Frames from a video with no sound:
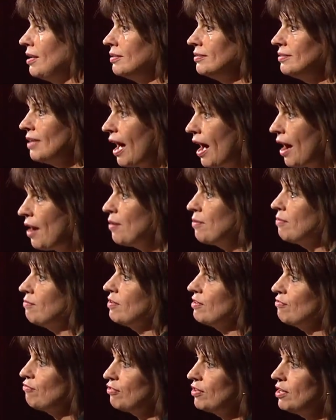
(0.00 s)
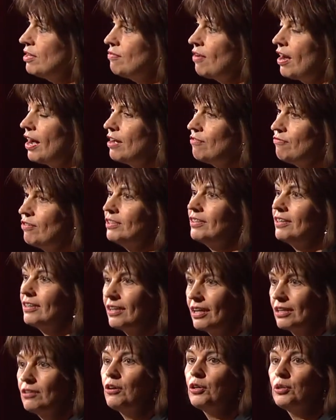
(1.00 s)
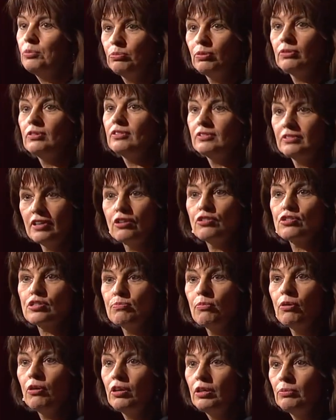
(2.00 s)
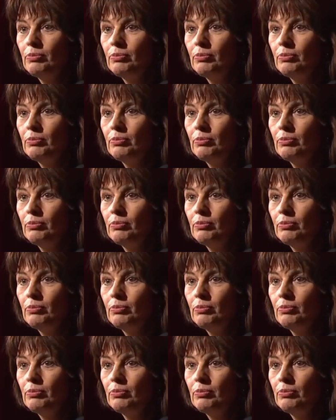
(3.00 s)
Now, with free Wi-Fi, they can open their small